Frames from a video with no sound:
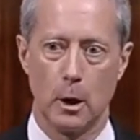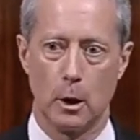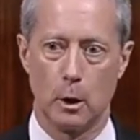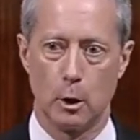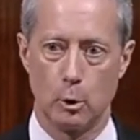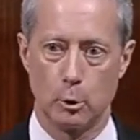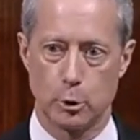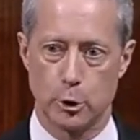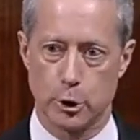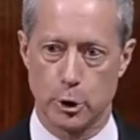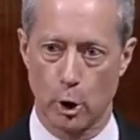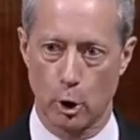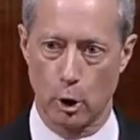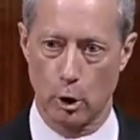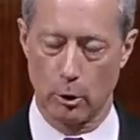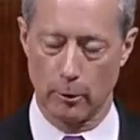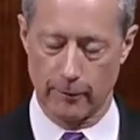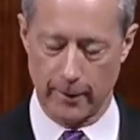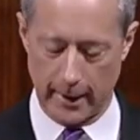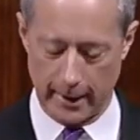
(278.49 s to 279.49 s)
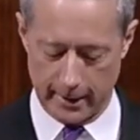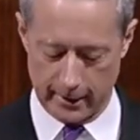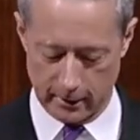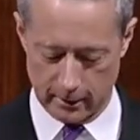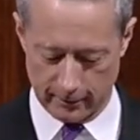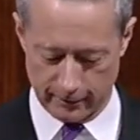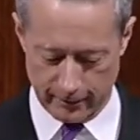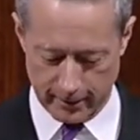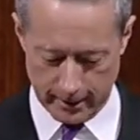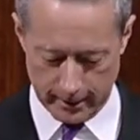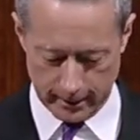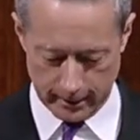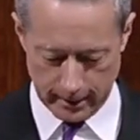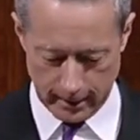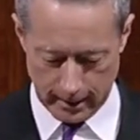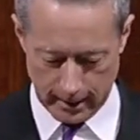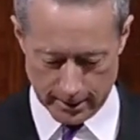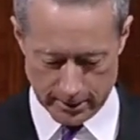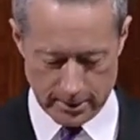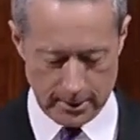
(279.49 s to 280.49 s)
who serve and defend
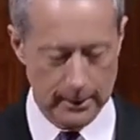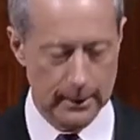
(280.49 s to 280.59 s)
us.